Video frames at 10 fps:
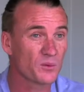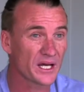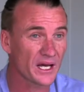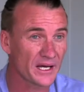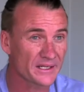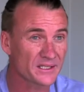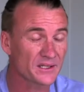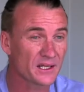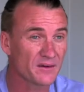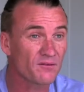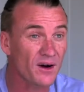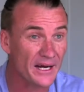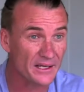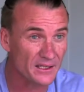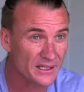We had the
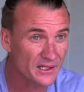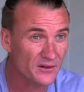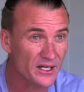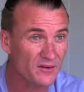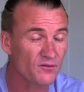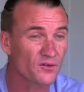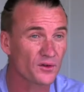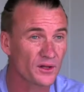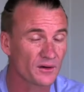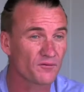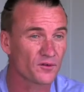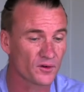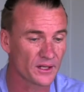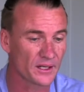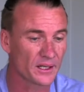final hearing for
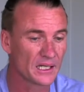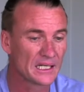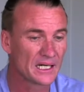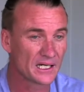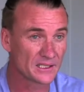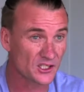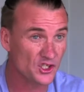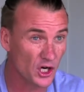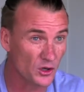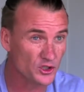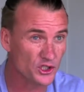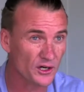the disclosure